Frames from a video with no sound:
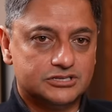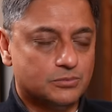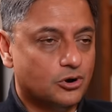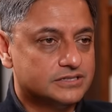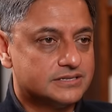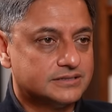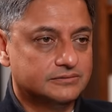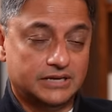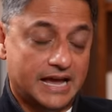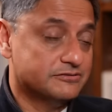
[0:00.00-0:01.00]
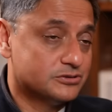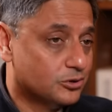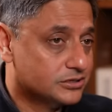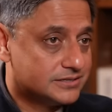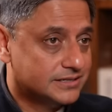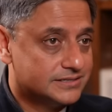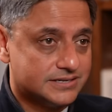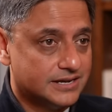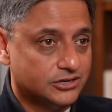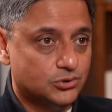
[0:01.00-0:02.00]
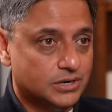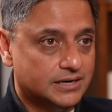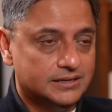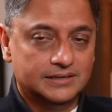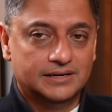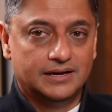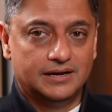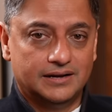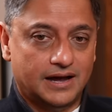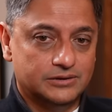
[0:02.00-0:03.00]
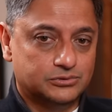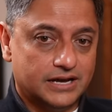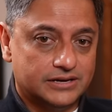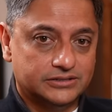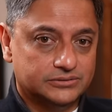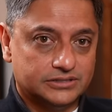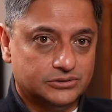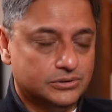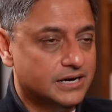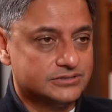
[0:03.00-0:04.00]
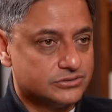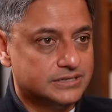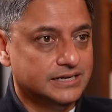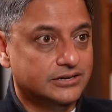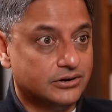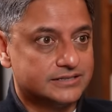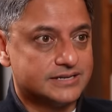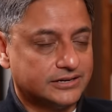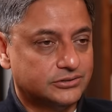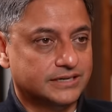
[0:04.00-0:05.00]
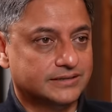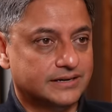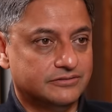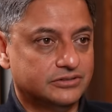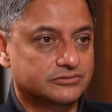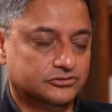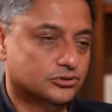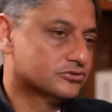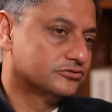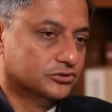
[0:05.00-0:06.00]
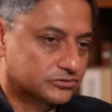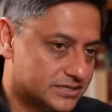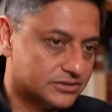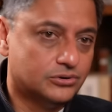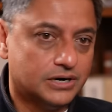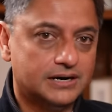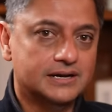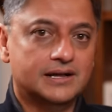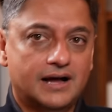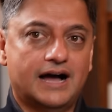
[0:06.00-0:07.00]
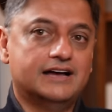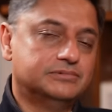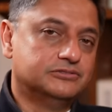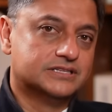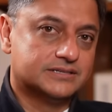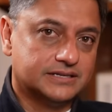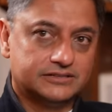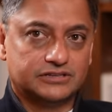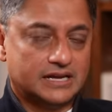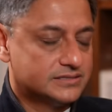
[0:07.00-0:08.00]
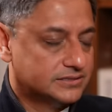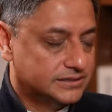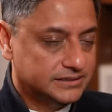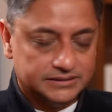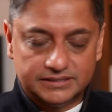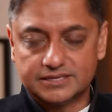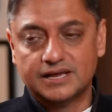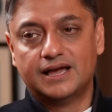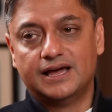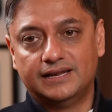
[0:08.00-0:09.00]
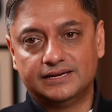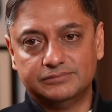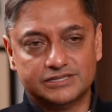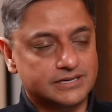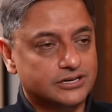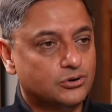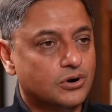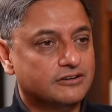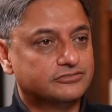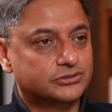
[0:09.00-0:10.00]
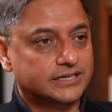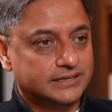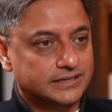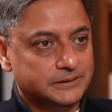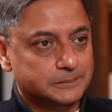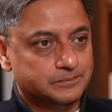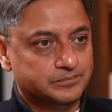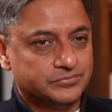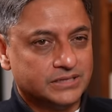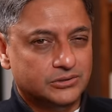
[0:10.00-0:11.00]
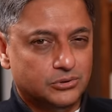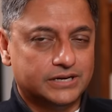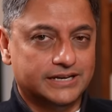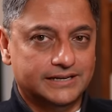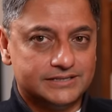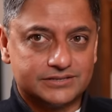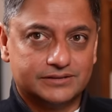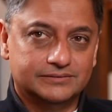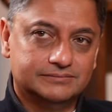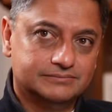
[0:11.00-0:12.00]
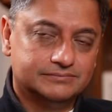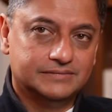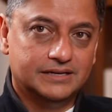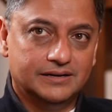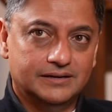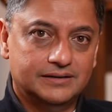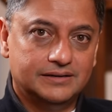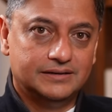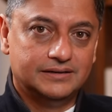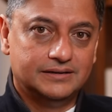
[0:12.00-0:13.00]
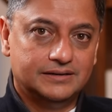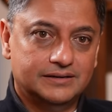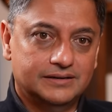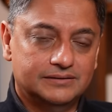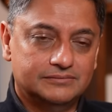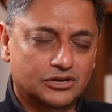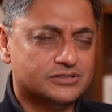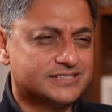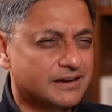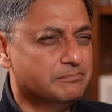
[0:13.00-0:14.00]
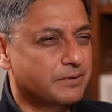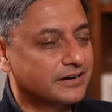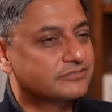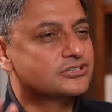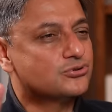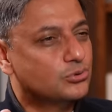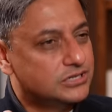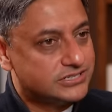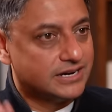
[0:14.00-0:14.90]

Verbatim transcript: small, we have small states like Goa. Uh, I would argue that Goa has really got its act together. And if, if those of you who visit Goa, I have been visiting it for last 30 years. And let me say, Goa of today, okay, it's uh, uh, uh, lost some part of its old